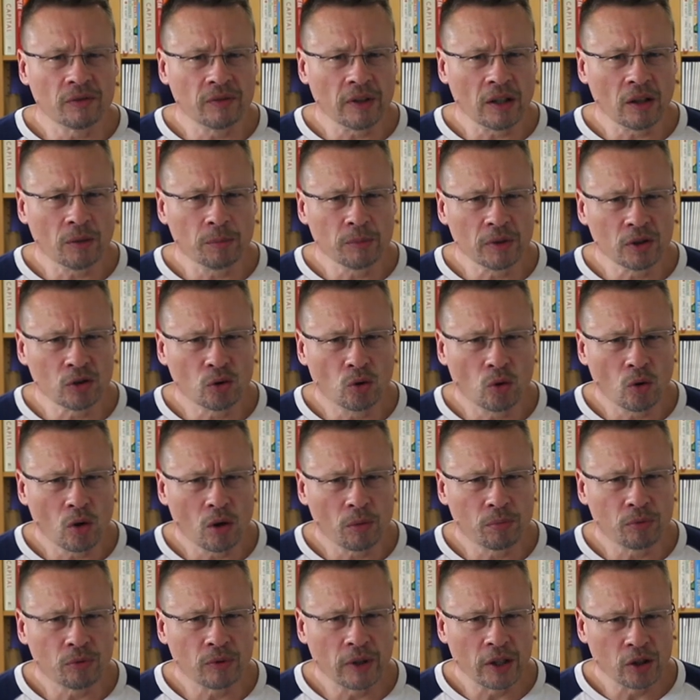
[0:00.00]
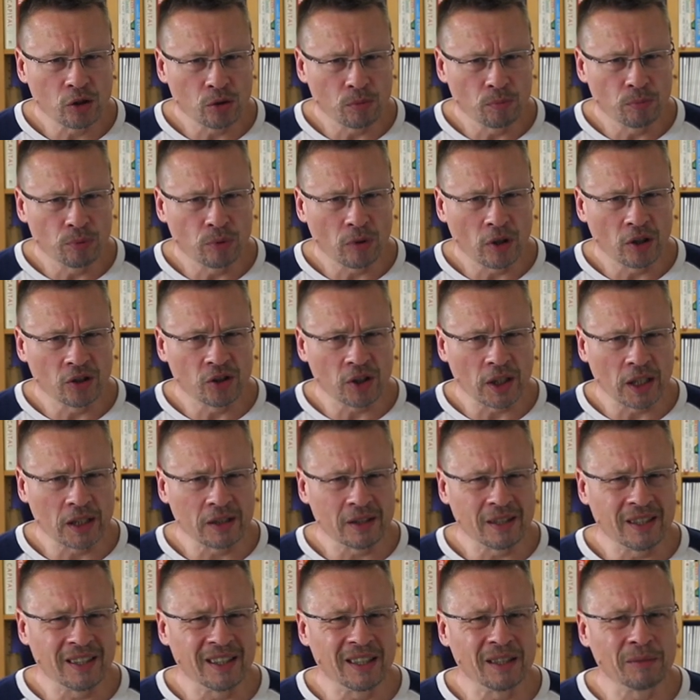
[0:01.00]
development cooperation
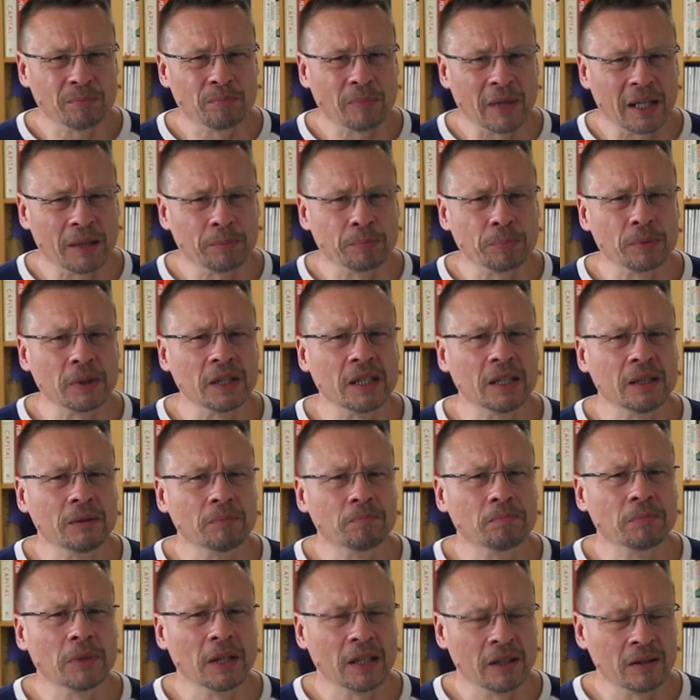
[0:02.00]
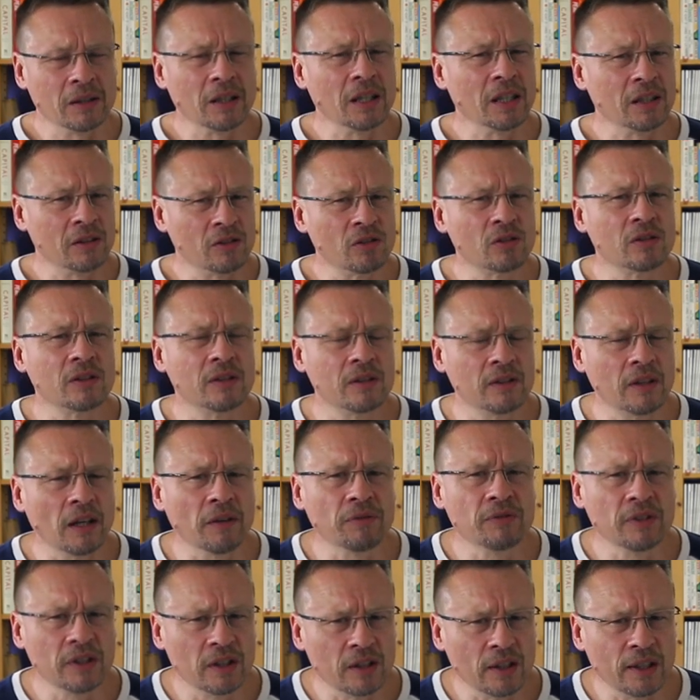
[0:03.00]
project, it's
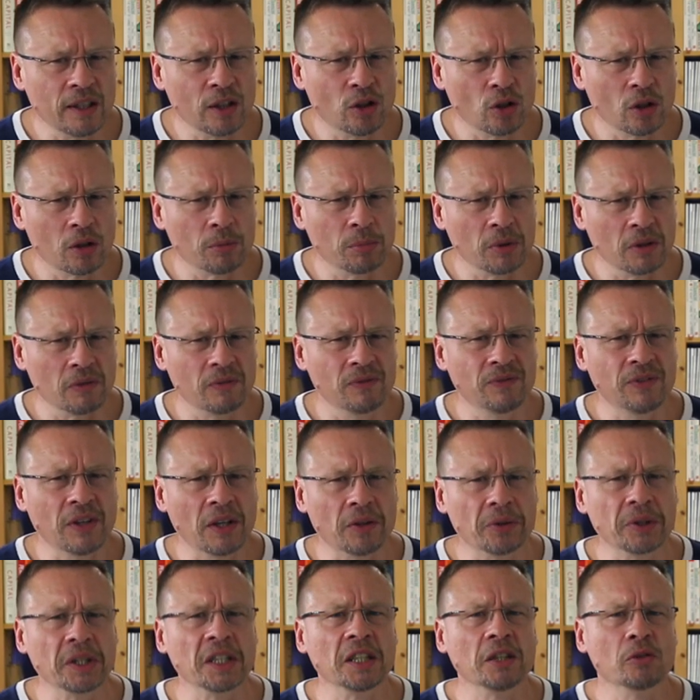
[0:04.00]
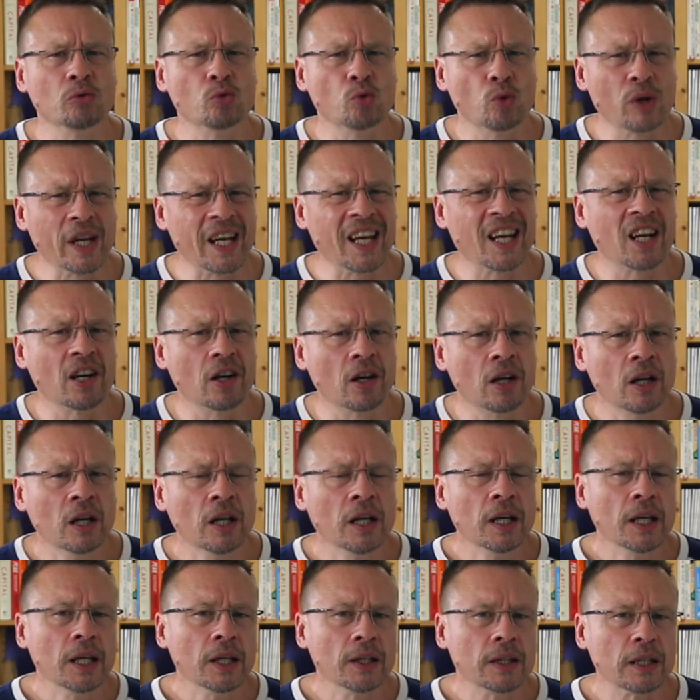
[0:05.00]
definitely going to be very rare
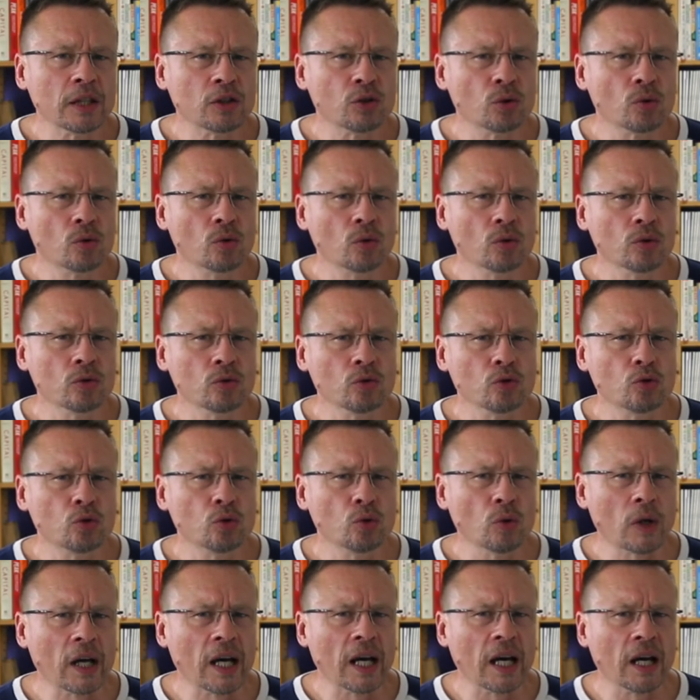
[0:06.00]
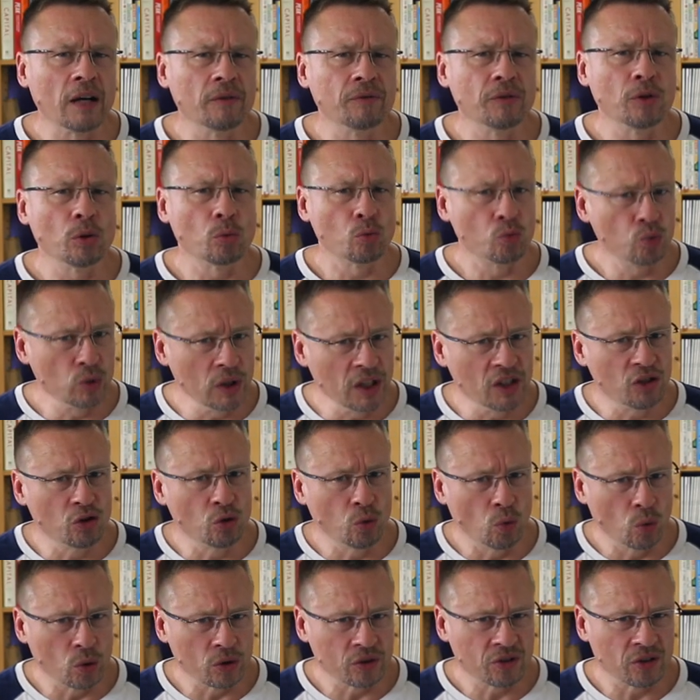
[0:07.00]
that you're going to have the
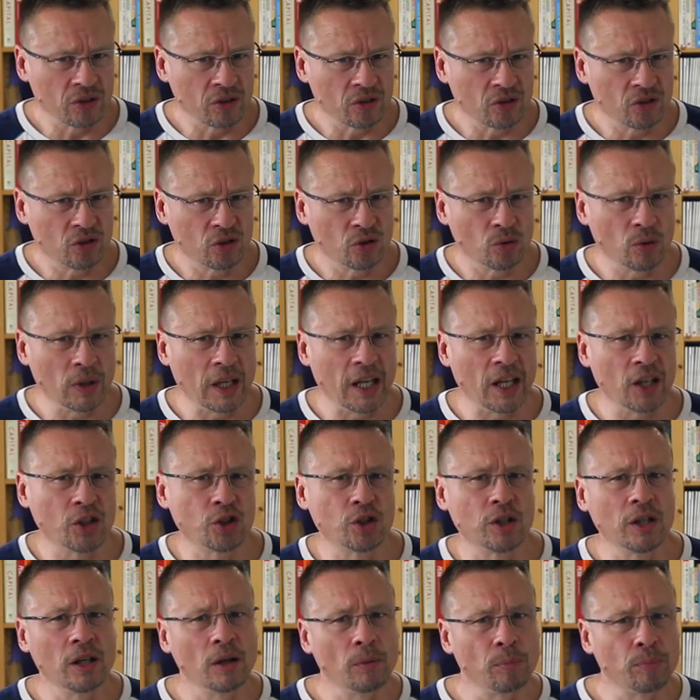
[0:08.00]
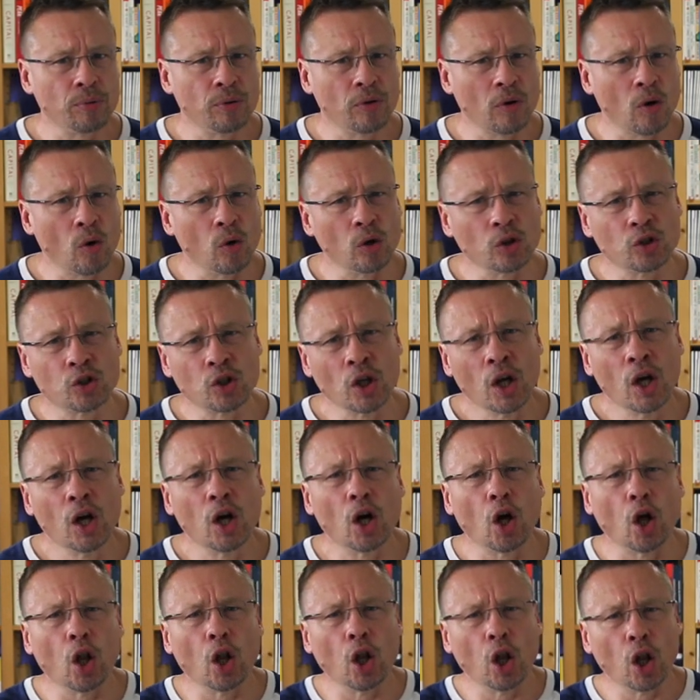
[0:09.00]
resources to actually approach
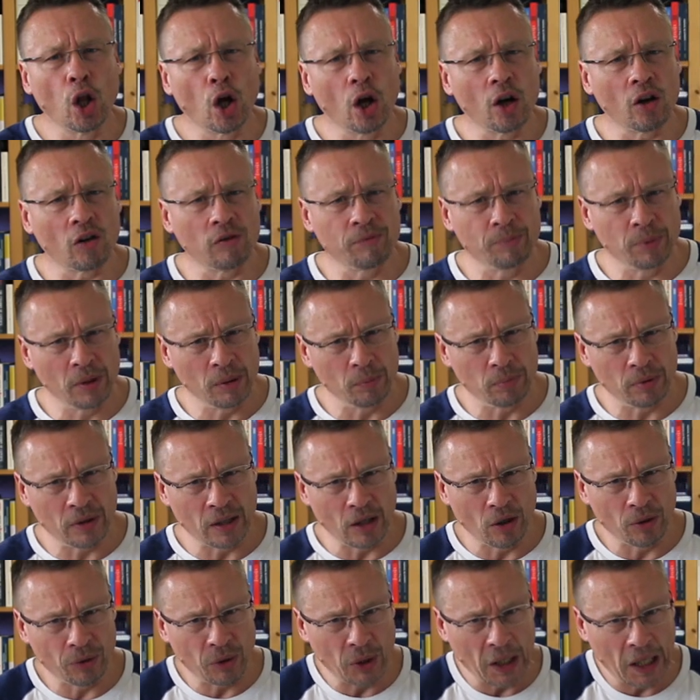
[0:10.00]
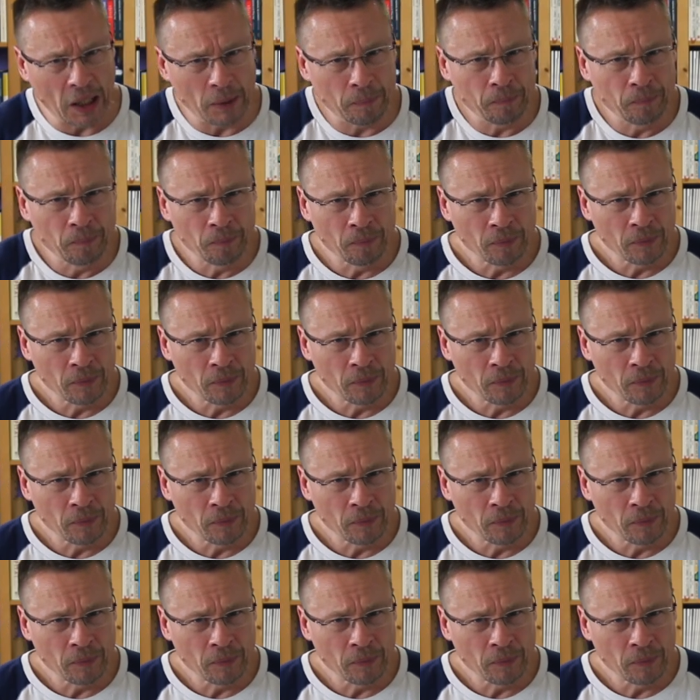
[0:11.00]
a lot of people out there.